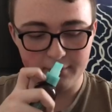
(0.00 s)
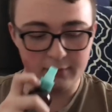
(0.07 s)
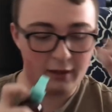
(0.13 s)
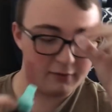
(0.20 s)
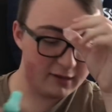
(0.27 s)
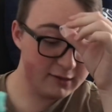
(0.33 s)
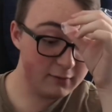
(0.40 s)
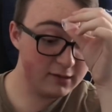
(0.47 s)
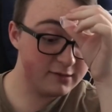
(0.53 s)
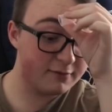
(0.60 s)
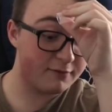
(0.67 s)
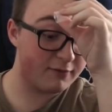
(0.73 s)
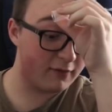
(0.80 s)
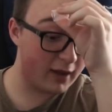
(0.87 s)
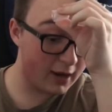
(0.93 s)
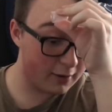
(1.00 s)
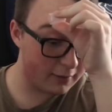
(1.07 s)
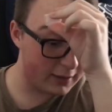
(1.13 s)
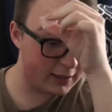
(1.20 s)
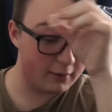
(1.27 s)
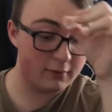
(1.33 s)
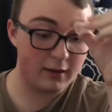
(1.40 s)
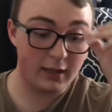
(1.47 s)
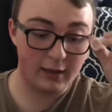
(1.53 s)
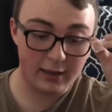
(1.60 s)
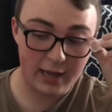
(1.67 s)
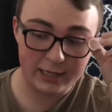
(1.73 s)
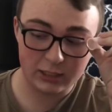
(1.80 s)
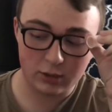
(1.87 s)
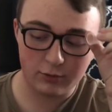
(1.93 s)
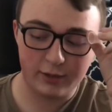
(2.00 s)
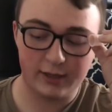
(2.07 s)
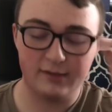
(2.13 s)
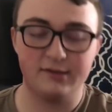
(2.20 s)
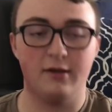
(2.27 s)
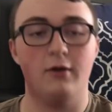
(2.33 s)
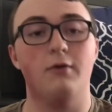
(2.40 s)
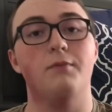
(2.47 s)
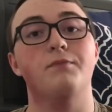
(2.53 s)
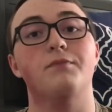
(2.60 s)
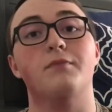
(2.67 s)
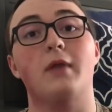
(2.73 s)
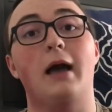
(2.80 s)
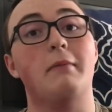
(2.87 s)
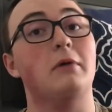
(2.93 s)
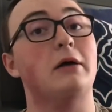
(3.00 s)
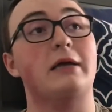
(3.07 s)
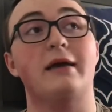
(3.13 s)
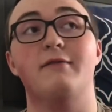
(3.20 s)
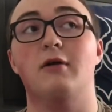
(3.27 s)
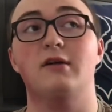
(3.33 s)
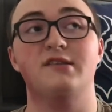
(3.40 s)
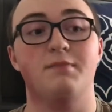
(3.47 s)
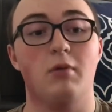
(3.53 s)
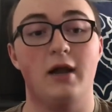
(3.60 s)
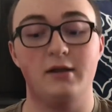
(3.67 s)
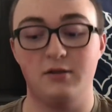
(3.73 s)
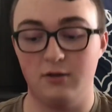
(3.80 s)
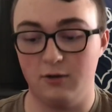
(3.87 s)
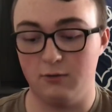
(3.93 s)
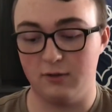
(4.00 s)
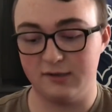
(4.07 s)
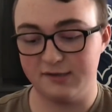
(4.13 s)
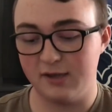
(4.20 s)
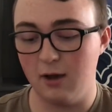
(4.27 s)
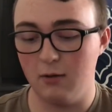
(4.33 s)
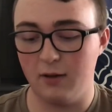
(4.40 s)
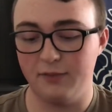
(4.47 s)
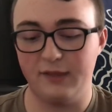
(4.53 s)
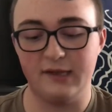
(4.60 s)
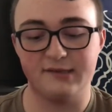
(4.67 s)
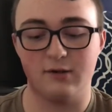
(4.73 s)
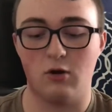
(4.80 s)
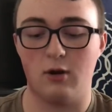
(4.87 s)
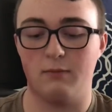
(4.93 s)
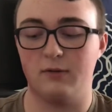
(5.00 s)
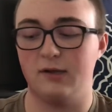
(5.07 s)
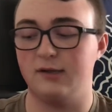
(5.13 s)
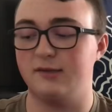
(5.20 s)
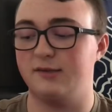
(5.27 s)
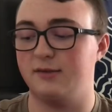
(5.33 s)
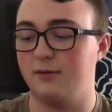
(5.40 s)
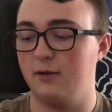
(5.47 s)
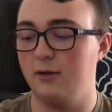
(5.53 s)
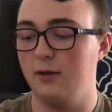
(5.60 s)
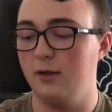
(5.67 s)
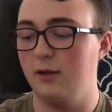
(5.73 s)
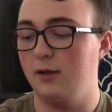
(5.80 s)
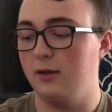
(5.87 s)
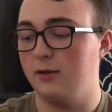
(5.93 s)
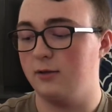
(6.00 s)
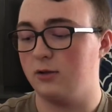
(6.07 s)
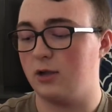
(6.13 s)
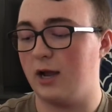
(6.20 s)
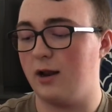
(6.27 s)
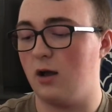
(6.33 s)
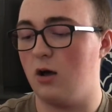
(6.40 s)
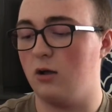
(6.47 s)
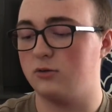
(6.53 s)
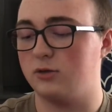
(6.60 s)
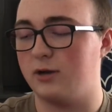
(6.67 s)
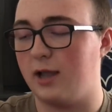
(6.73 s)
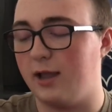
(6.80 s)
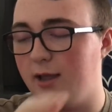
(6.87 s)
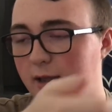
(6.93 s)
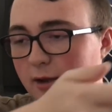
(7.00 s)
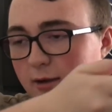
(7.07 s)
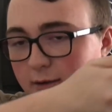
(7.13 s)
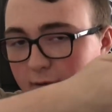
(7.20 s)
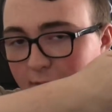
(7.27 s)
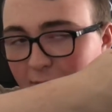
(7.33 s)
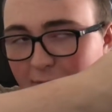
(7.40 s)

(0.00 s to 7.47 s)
Now, this one's very unique, actually, so I'm going to give her a spray, too. Let's go on this arm, because I'm trying to alternate here.